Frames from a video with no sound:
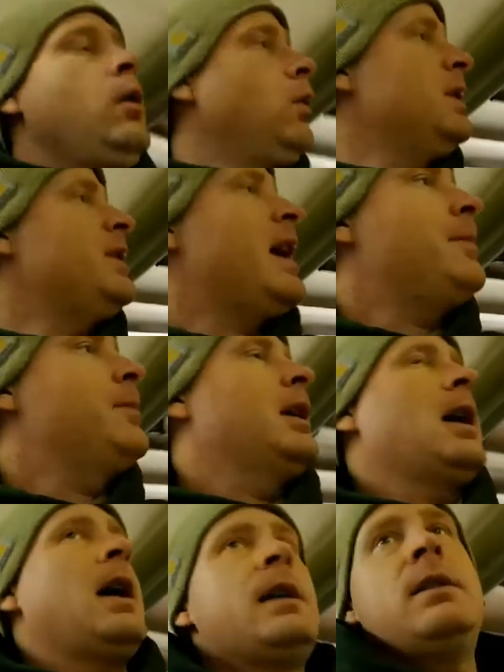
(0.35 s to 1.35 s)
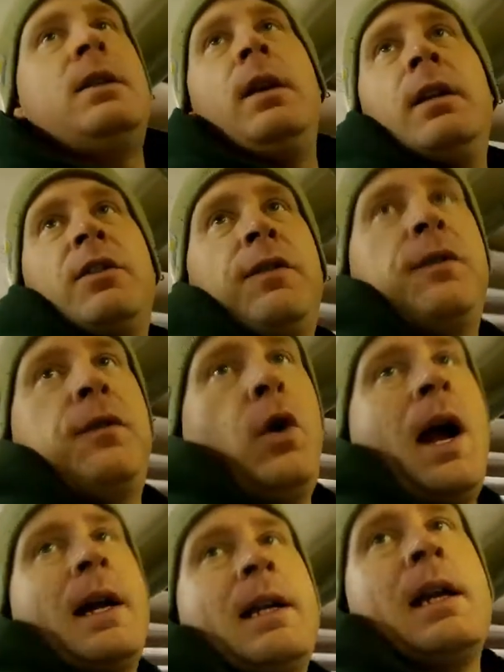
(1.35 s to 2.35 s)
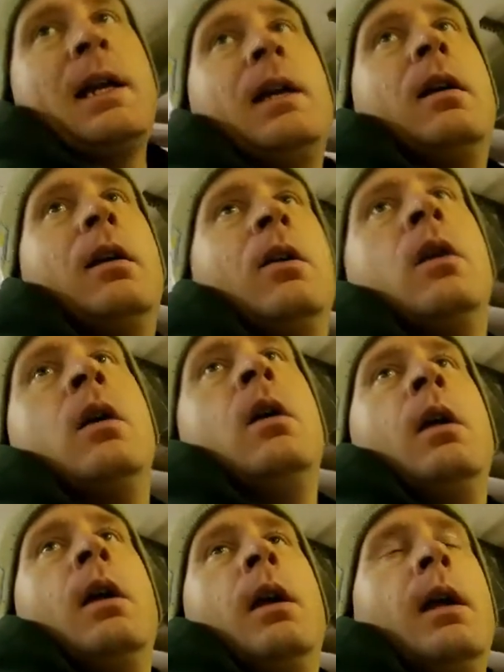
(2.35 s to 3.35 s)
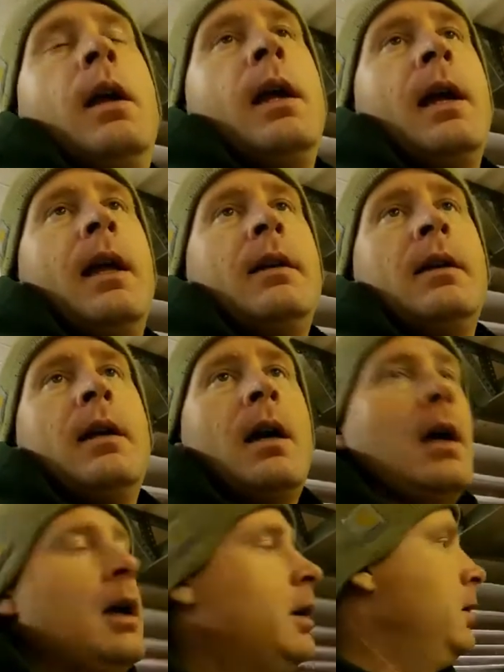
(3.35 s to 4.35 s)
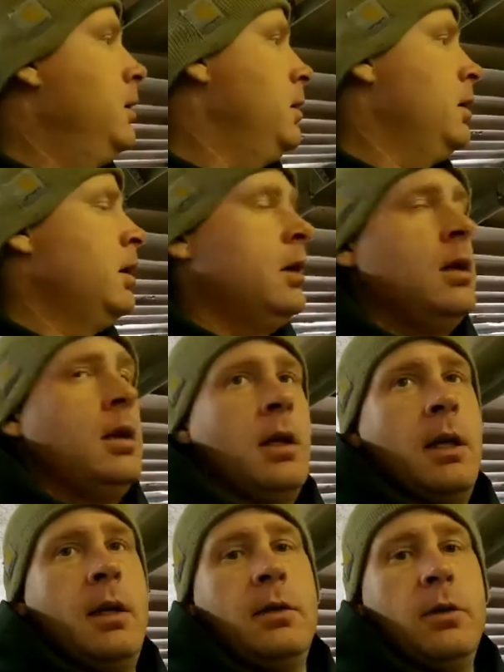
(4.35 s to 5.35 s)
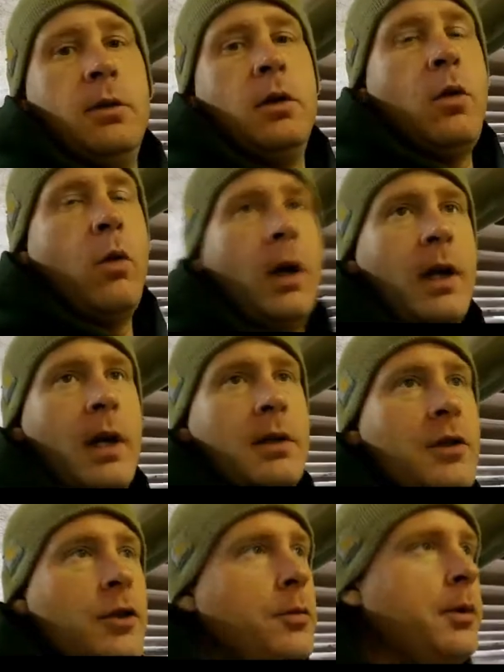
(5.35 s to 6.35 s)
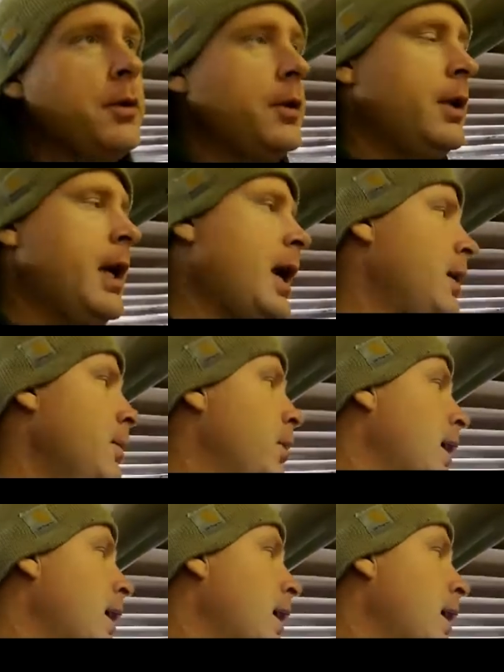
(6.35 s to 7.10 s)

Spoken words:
What's happening, guys? It's Friday, and I'm doing a little work on the Super Duty. I had